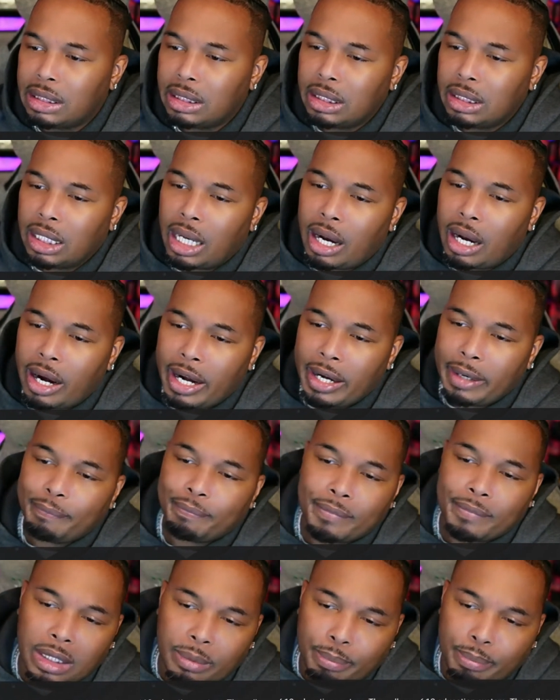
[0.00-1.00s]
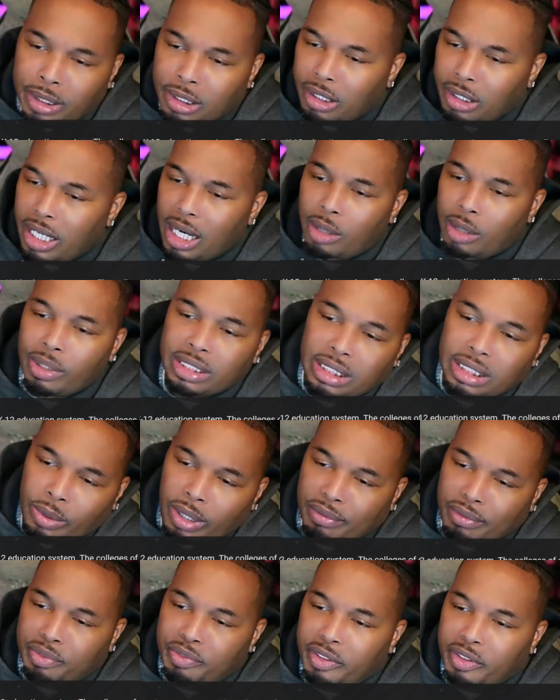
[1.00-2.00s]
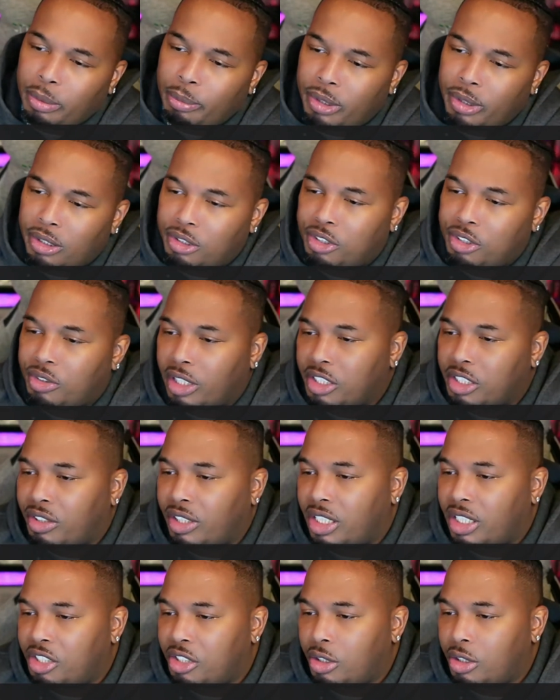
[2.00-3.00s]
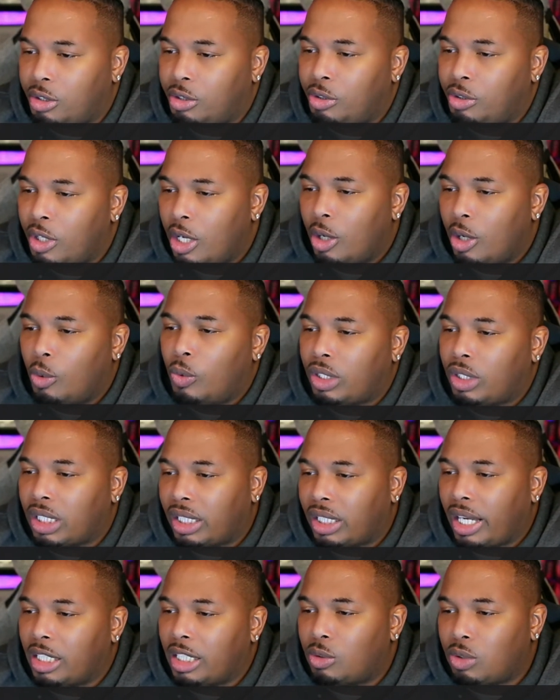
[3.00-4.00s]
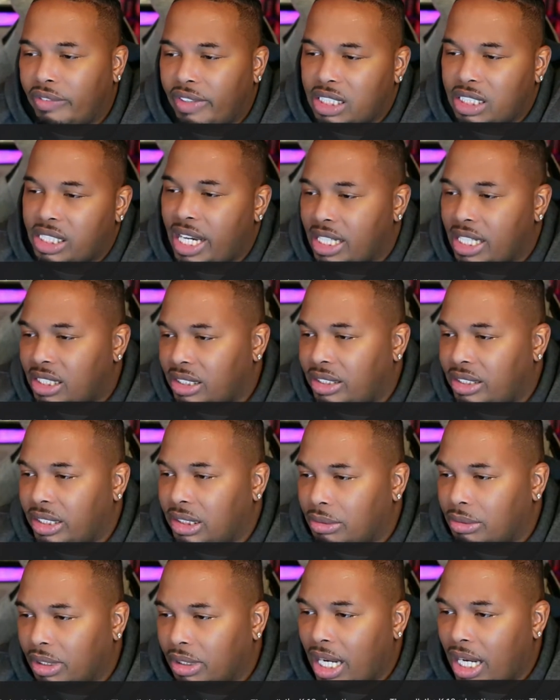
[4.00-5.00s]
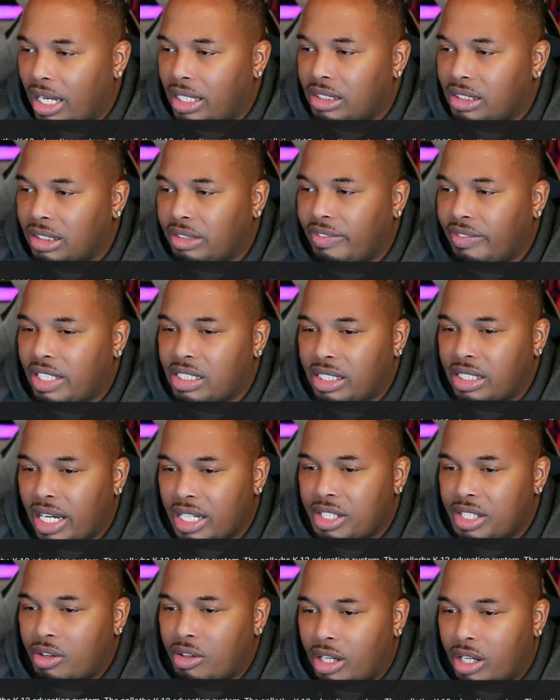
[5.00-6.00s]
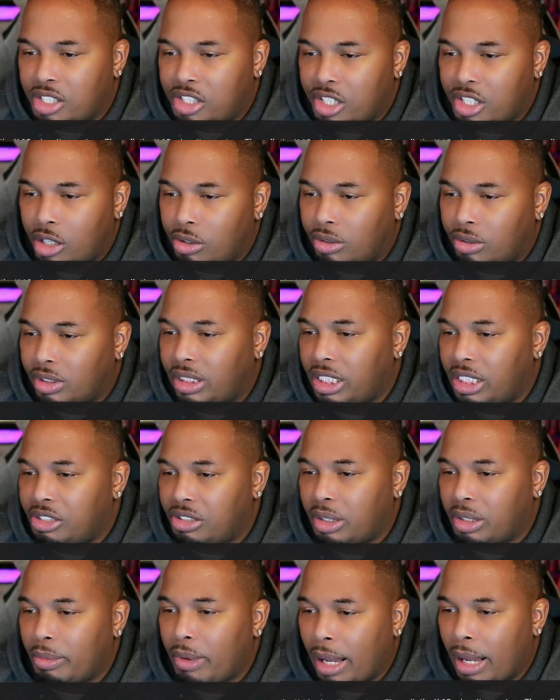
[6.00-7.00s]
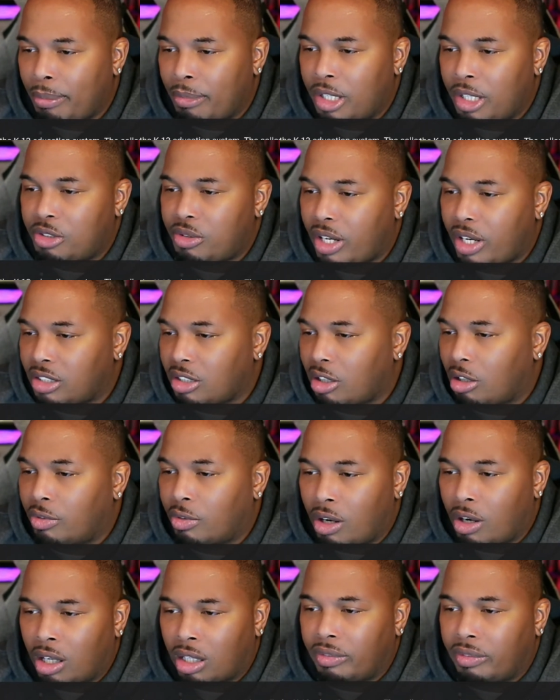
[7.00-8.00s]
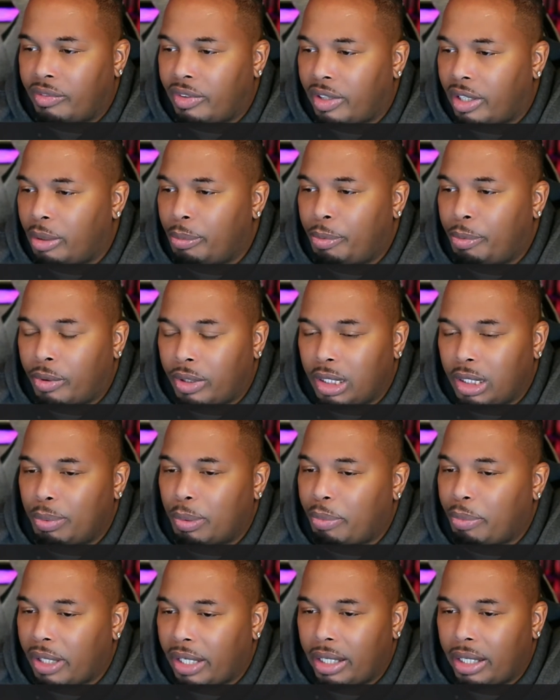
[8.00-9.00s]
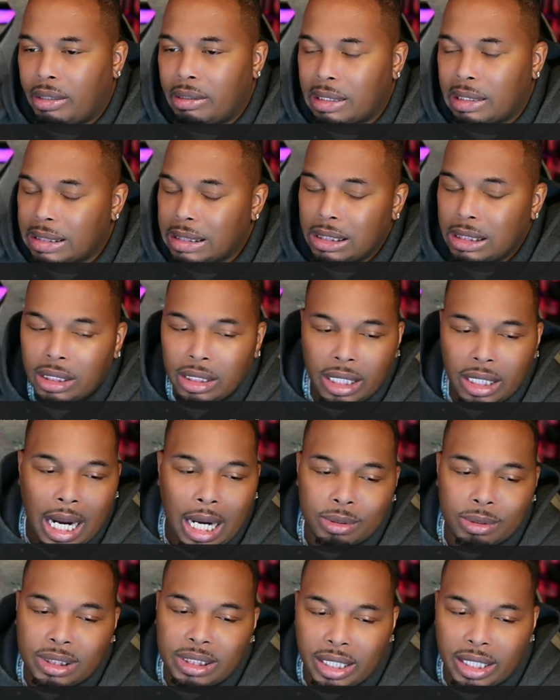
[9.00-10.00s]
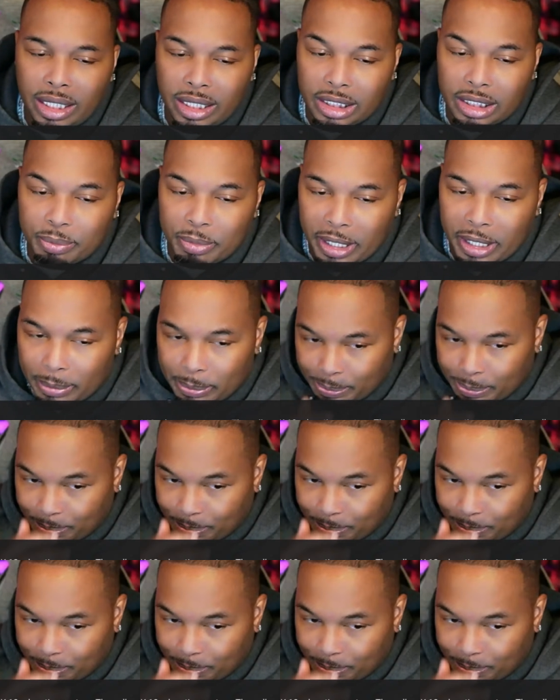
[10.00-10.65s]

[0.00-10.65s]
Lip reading: All right. Bill Conrad said, we have a fundamental structure issue with the K-12 education system. The colleges of education are a joke. Teachers and administrators overall are very poorly prepared. I would say this, man.